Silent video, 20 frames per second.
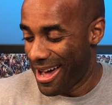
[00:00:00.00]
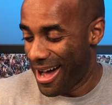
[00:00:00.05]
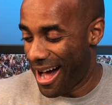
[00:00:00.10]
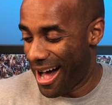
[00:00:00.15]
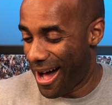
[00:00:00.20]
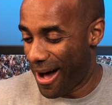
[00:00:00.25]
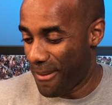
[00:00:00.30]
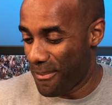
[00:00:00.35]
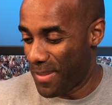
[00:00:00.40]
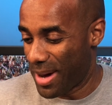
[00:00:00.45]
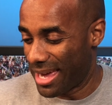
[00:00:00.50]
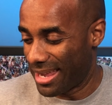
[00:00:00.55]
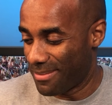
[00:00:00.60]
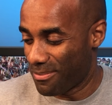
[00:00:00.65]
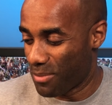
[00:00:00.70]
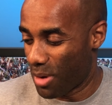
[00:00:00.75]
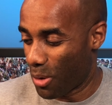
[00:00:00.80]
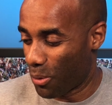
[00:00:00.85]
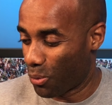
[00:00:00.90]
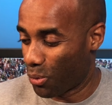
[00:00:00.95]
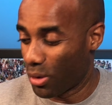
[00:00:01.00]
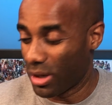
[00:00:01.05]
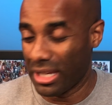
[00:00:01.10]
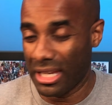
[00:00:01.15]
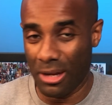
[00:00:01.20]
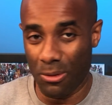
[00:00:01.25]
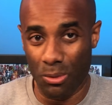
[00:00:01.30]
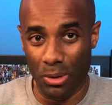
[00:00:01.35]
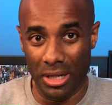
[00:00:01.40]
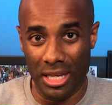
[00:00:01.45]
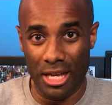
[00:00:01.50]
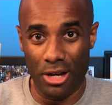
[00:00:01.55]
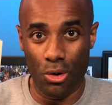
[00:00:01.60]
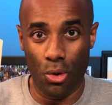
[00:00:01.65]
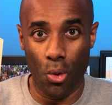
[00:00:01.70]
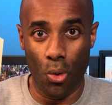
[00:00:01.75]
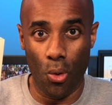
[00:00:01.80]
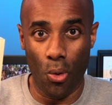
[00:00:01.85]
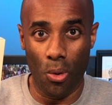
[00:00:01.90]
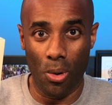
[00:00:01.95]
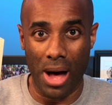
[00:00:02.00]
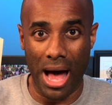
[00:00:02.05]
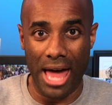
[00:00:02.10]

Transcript: But really, really cool.